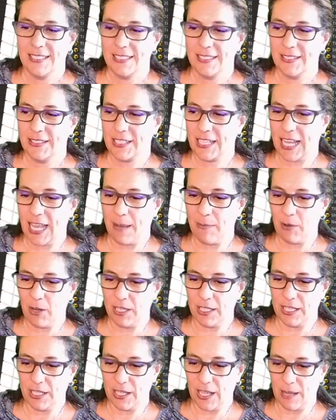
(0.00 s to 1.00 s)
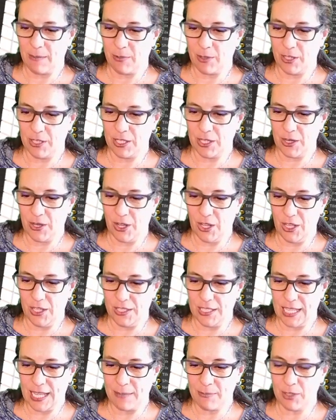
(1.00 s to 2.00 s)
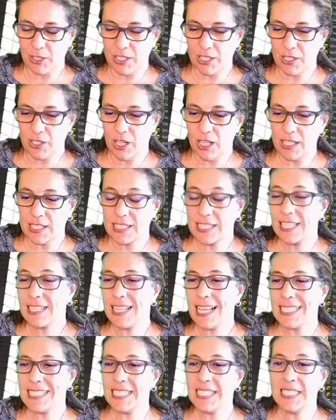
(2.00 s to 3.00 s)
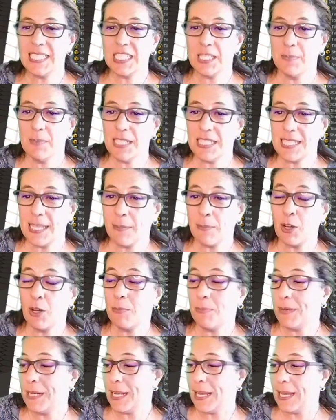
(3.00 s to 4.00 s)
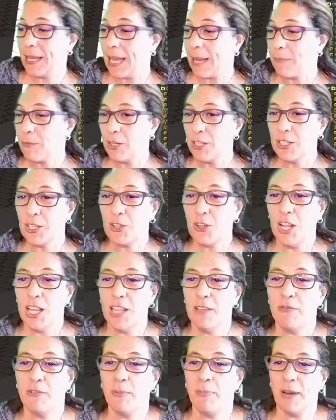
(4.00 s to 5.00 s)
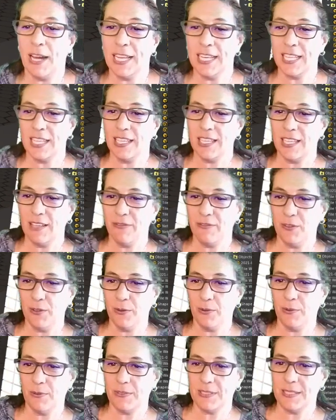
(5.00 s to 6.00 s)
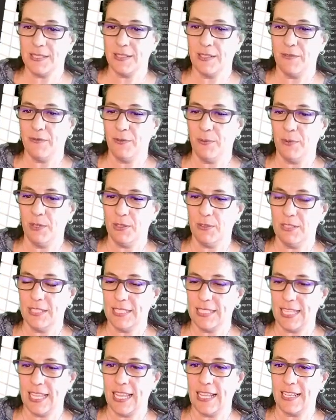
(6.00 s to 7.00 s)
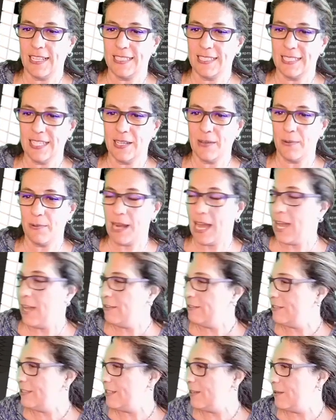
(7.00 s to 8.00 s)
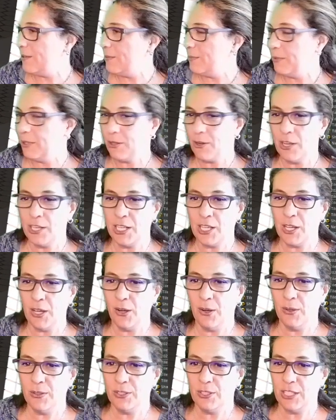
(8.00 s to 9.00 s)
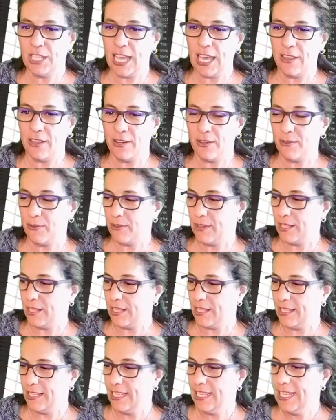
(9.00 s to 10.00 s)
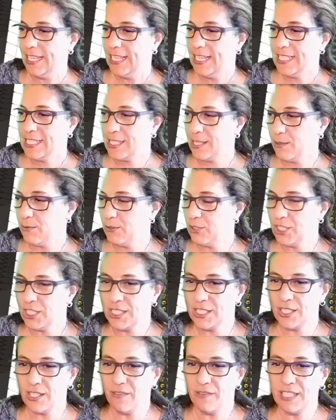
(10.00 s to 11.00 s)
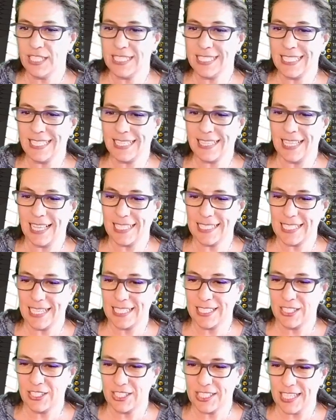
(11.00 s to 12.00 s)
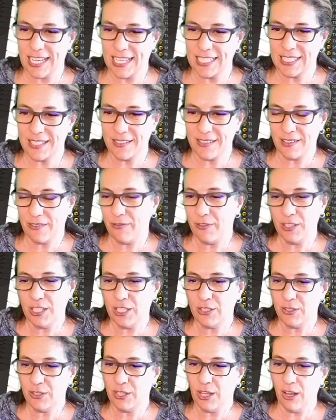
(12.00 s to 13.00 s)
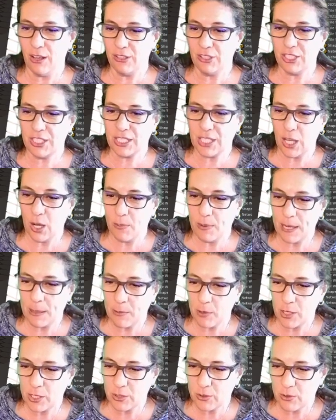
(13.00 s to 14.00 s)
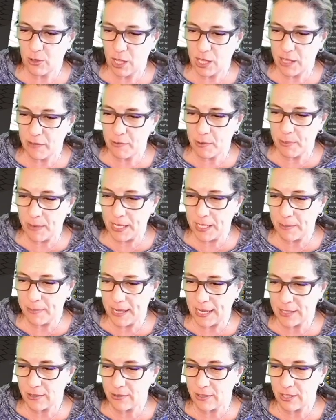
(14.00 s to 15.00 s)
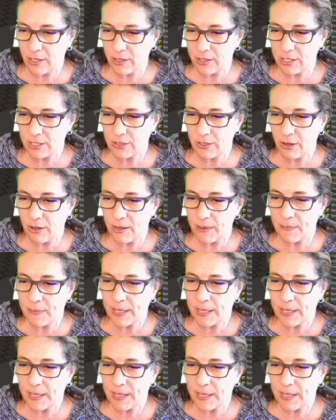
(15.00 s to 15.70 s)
Okay, I'm gonna call the class is dismissed. I'm gonna call everybody. If you want to stick around, we're gonna go together through the solutions of this in class exercise. If you need to go, just go. But I'm going to call everybody back to the auditorium.